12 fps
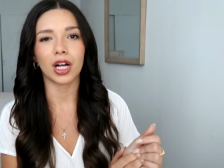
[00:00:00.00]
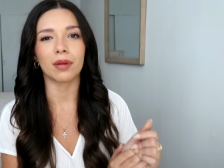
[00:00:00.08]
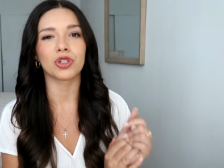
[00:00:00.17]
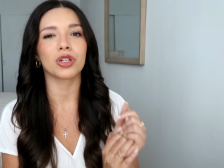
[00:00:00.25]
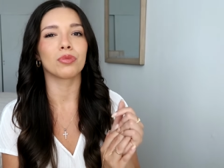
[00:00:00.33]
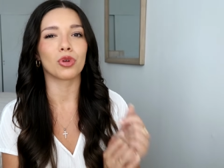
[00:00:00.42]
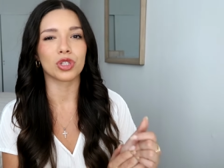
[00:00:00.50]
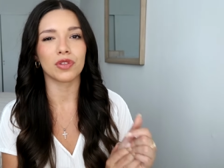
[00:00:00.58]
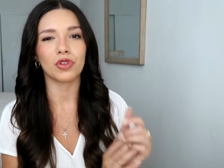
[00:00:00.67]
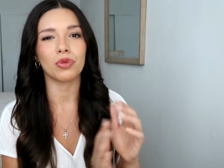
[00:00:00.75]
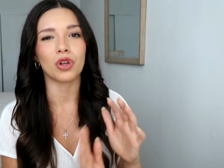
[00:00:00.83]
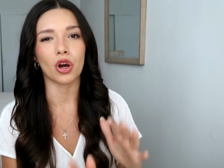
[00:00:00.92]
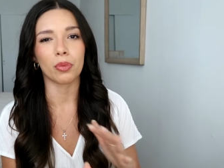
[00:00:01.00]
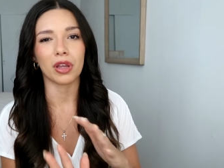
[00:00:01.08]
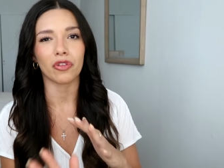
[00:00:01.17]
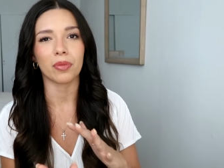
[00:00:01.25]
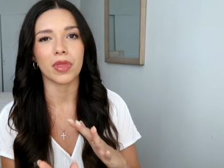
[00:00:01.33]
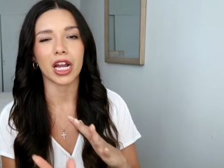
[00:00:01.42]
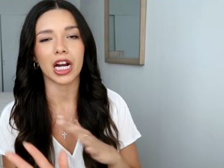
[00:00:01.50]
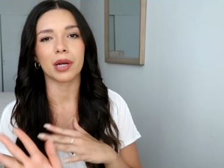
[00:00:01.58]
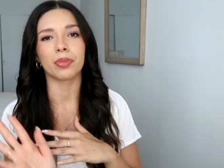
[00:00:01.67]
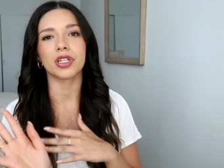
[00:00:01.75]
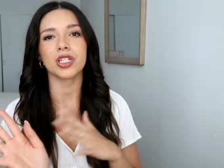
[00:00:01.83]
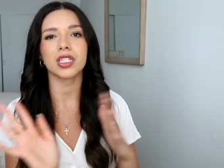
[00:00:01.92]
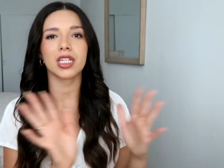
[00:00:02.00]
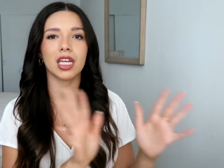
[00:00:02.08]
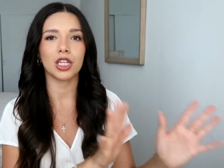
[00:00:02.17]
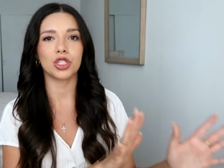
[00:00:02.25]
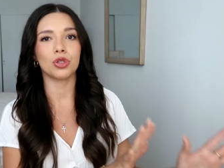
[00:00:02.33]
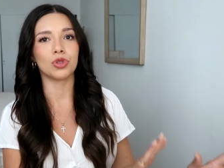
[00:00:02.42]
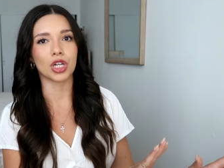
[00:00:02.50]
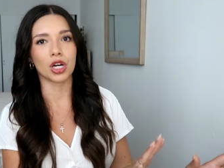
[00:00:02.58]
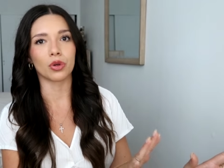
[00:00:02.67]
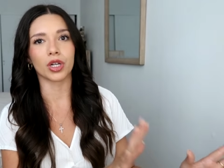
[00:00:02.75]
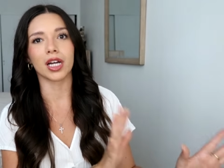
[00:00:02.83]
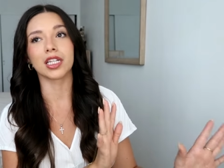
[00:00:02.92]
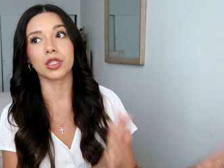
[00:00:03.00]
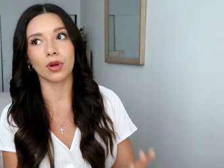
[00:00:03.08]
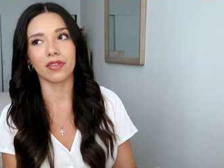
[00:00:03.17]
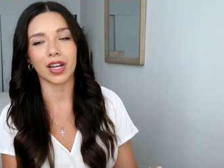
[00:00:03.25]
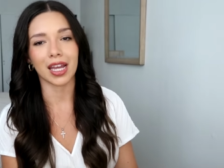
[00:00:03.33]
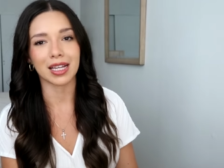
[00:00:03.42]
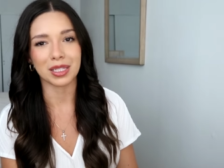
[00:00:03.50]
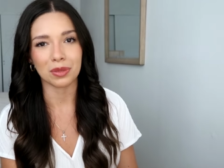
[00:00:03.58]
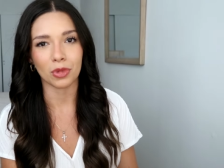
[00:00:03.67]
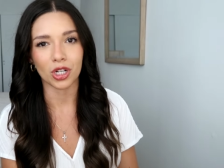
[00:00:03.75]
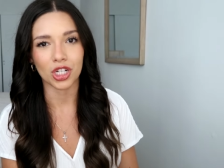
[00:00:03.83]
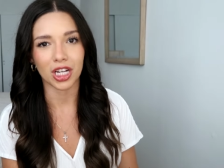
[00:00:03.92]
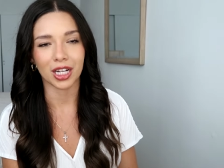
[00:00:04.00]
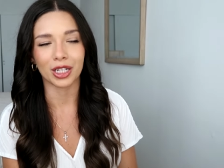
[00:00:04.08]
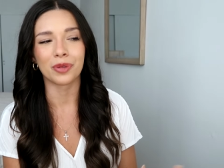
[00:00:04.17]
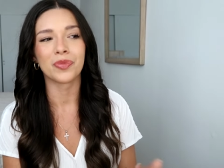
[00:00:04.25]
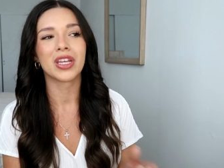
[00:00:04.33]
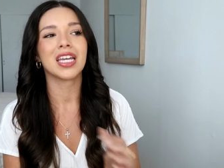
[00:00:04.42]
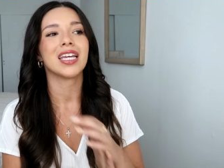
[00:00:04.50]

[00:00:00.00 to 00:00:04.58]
I'm sure most of you know me from there, but just in case you don't, I do have an ASMR channel.